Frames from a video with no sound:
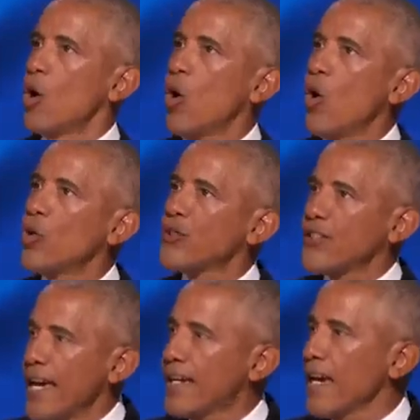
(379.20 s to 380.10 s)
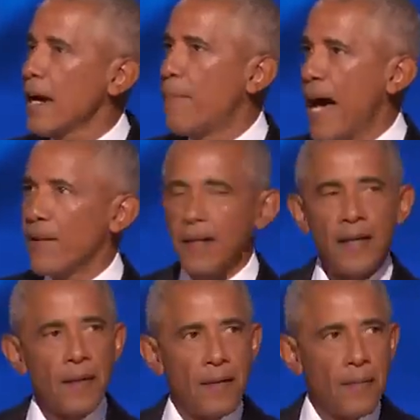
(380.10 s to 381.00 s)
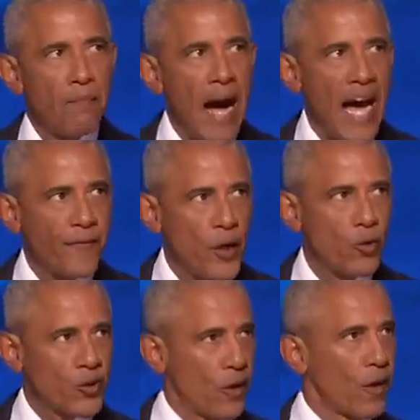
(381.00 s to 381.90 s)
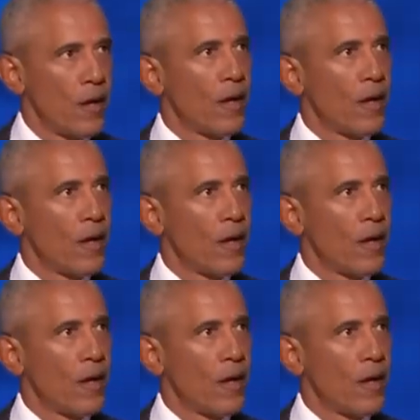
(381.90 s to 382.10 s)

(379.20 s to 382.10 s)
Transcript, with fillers: Who's thinking about my future,